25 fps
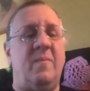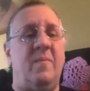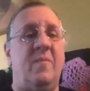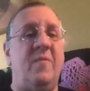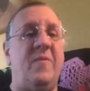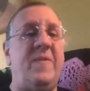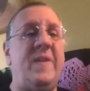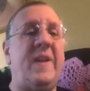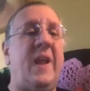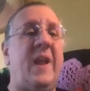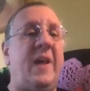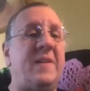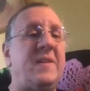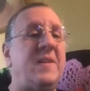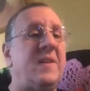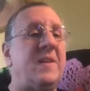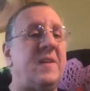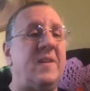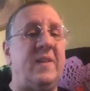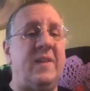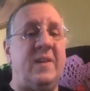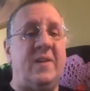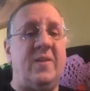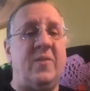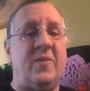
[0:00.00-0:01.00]

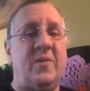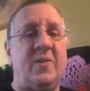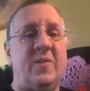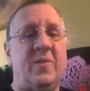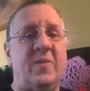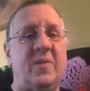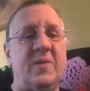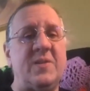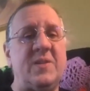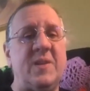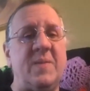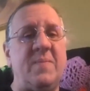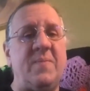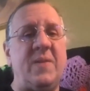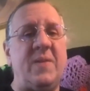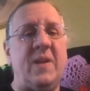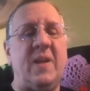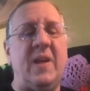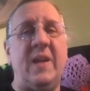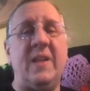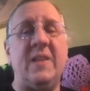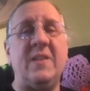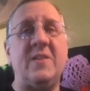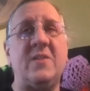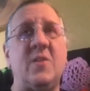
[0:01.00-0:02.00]
Vedantically or something
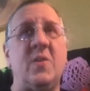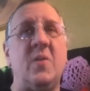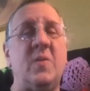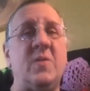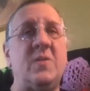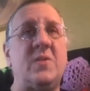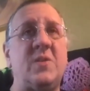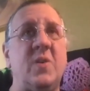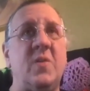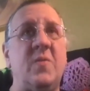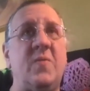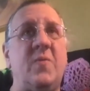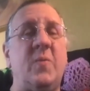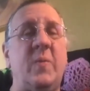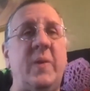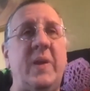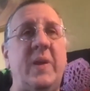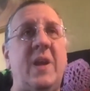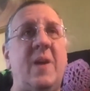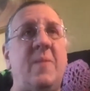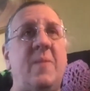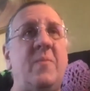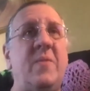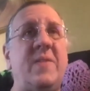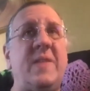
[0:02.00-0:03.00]
like this. So if we
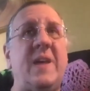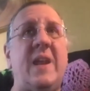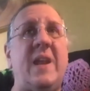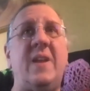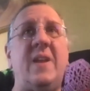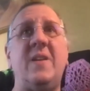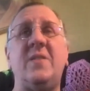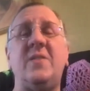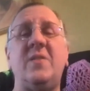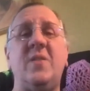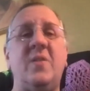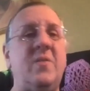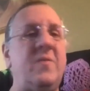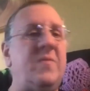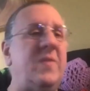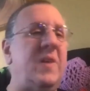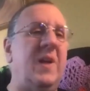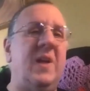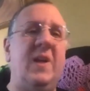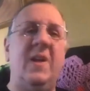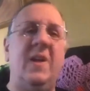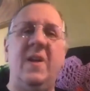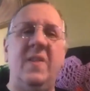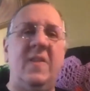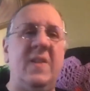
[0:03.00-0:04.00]
come with that attitude of
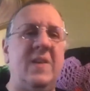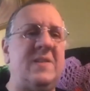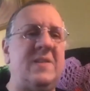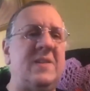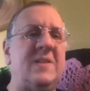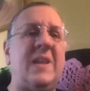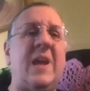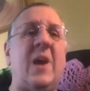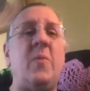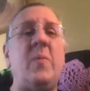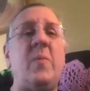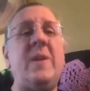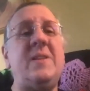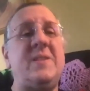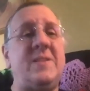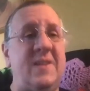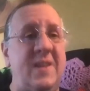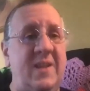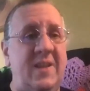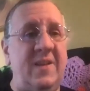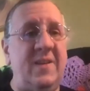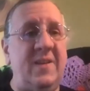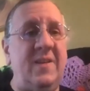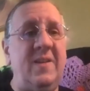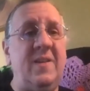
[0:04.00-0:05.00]
this is how we see
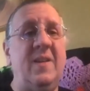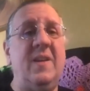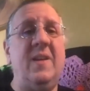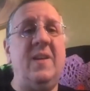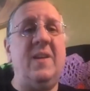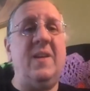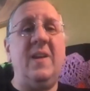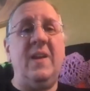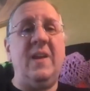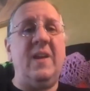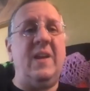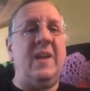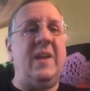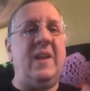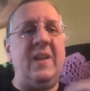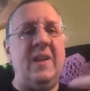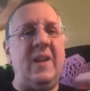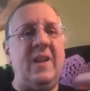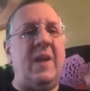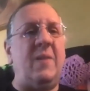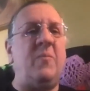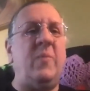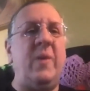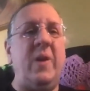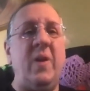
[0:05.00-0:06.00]
it,
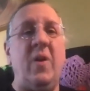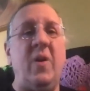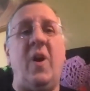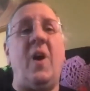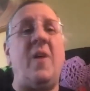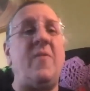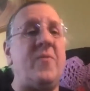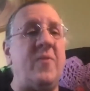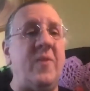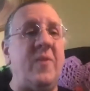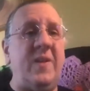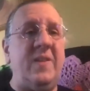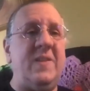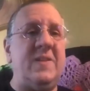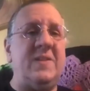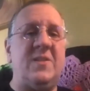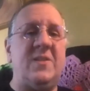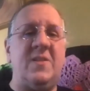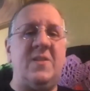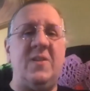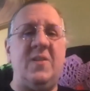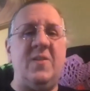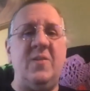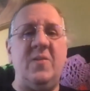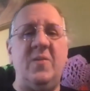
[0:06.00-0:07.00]
and we're offering this
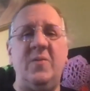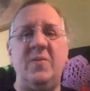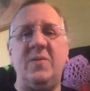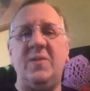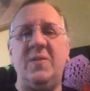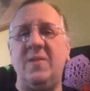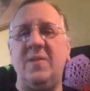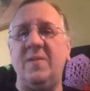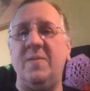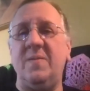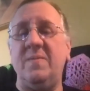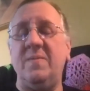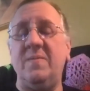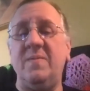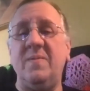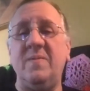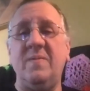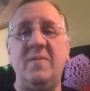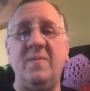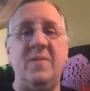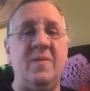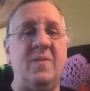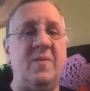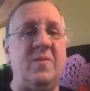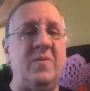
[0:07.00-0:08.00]
to you to
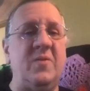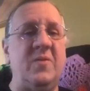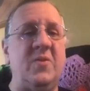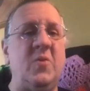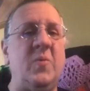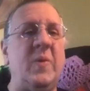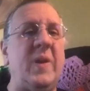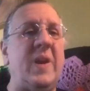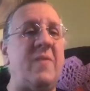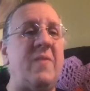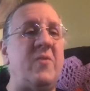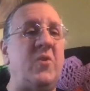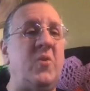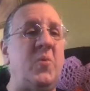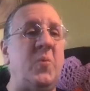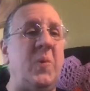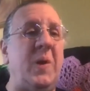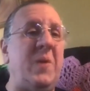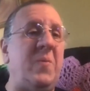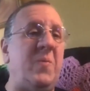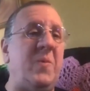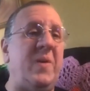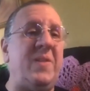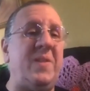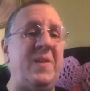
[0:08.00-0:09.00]
do whatever you
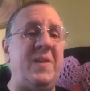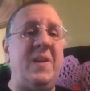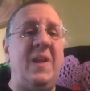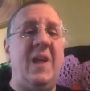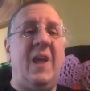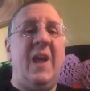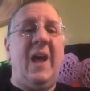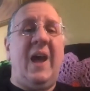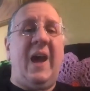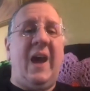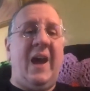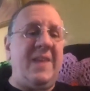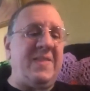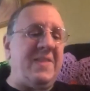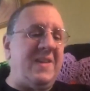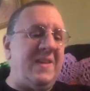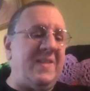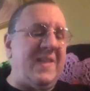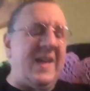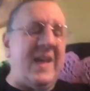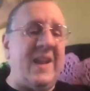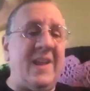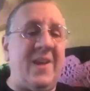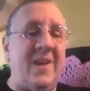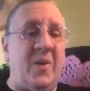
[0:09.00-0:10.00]
want with it. I think
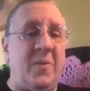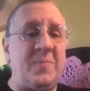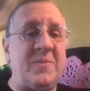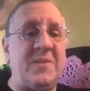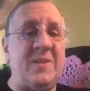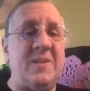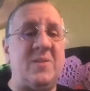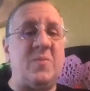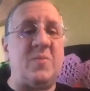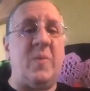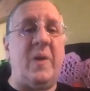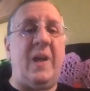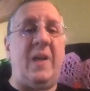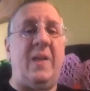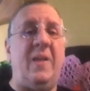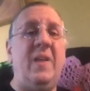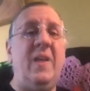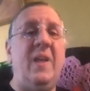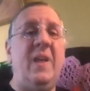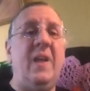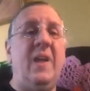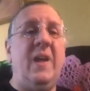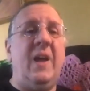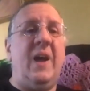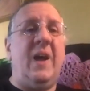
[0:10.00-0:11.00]
that helps as well.
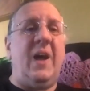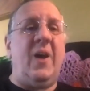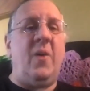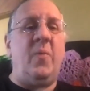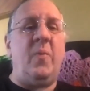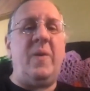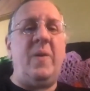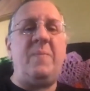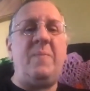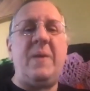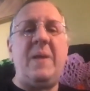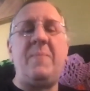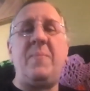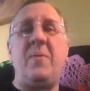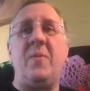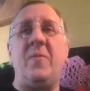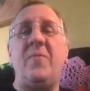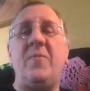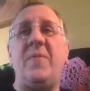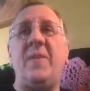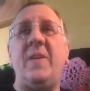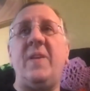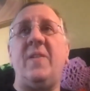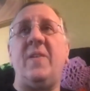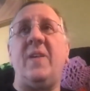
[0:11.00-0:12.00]
When people
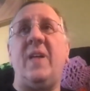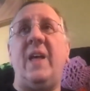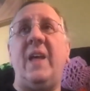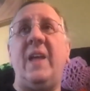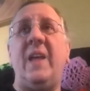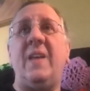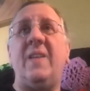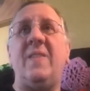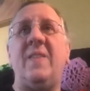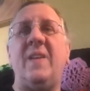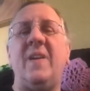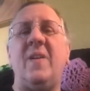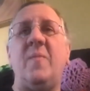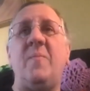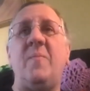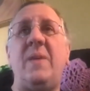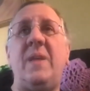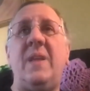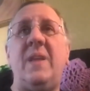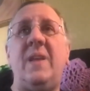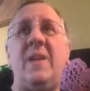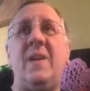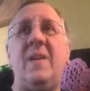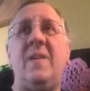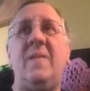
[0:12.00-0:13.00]
feel like they're
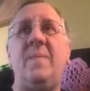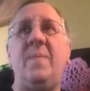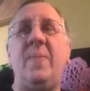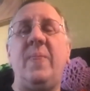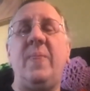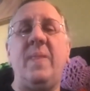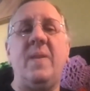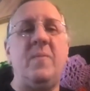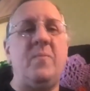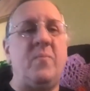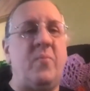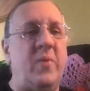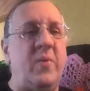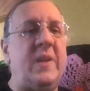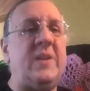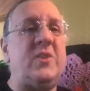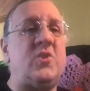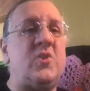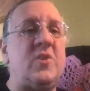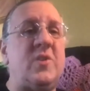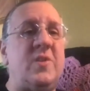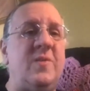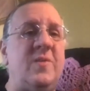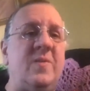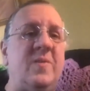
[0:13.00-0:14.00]
being
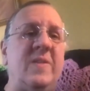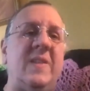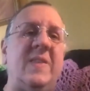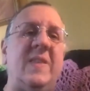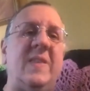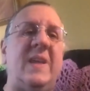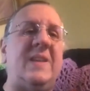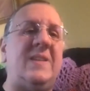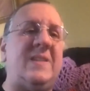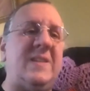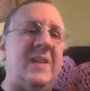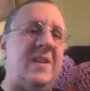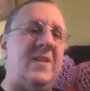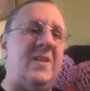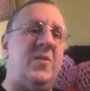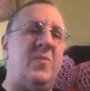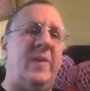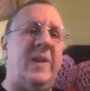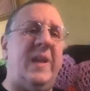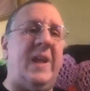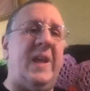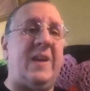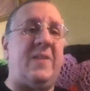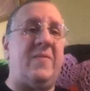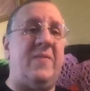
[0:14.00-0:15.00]
preached to, then they tend to
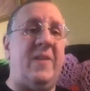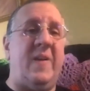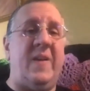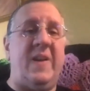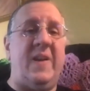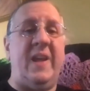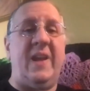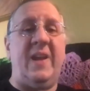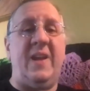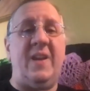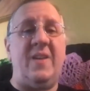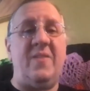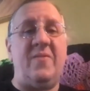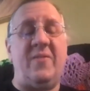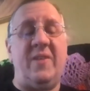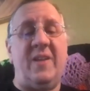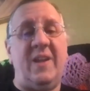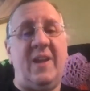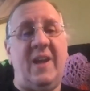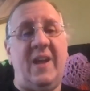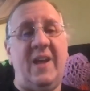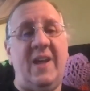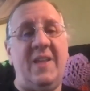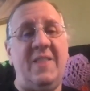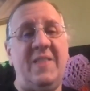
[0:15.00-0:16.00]
react very negatively.
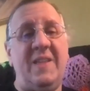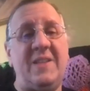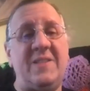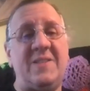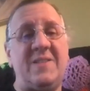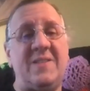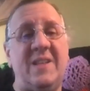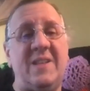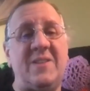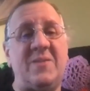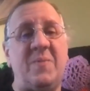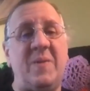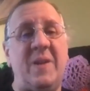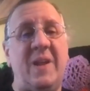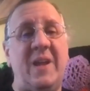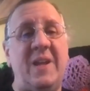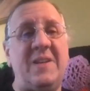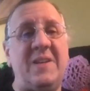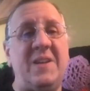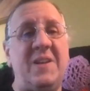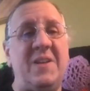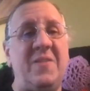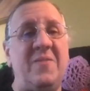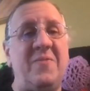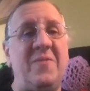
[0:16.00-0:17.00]
That's what I
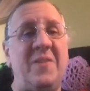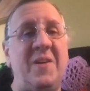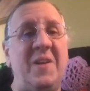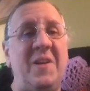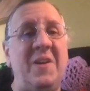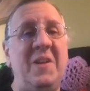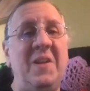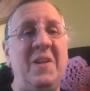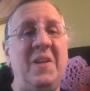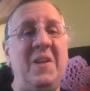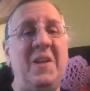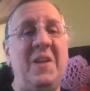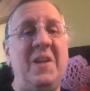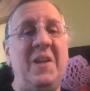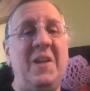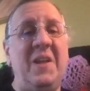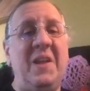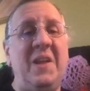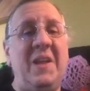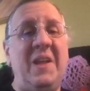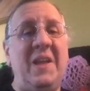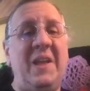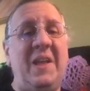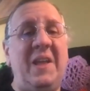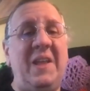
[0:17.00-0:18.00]
tend to find.
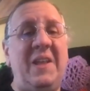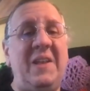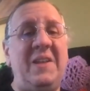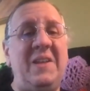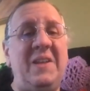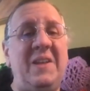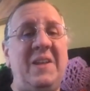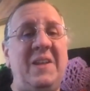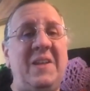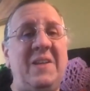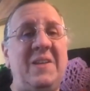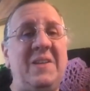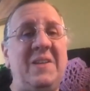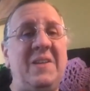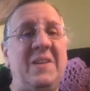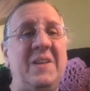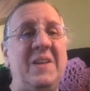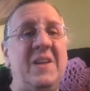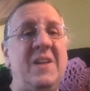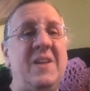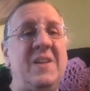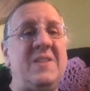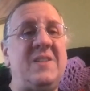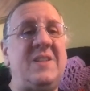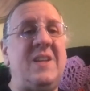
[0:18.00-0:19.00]
And
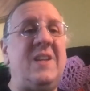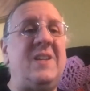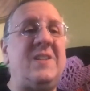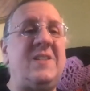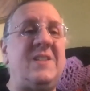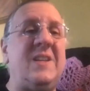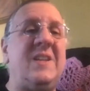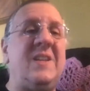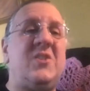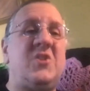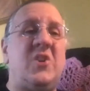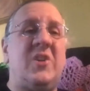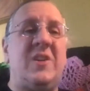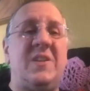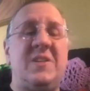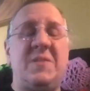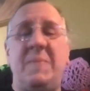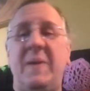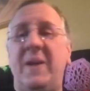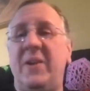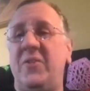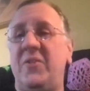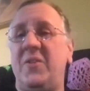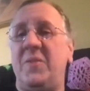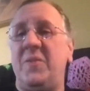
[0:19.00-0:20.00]
teaching is
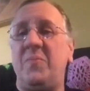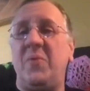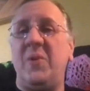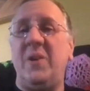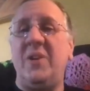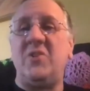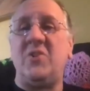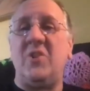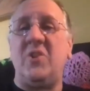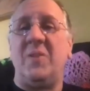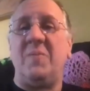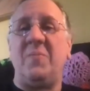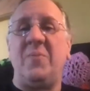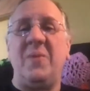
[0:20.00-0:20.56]
better than preaching.